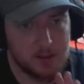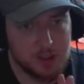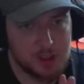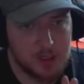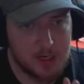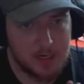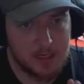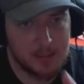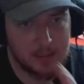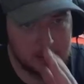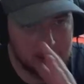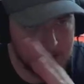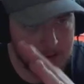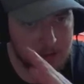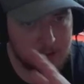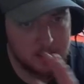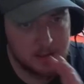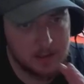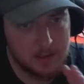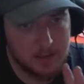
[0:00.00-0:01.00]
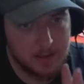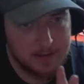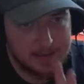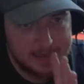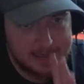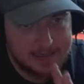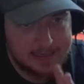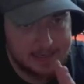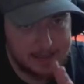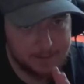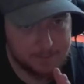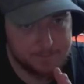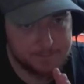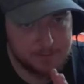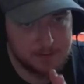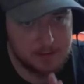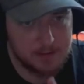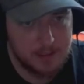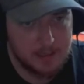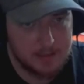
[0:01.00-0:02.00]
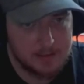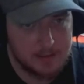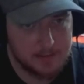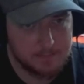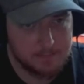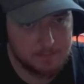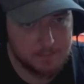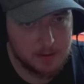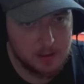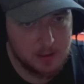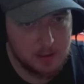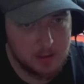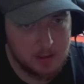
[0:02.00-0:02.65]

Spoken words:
chain lift, and then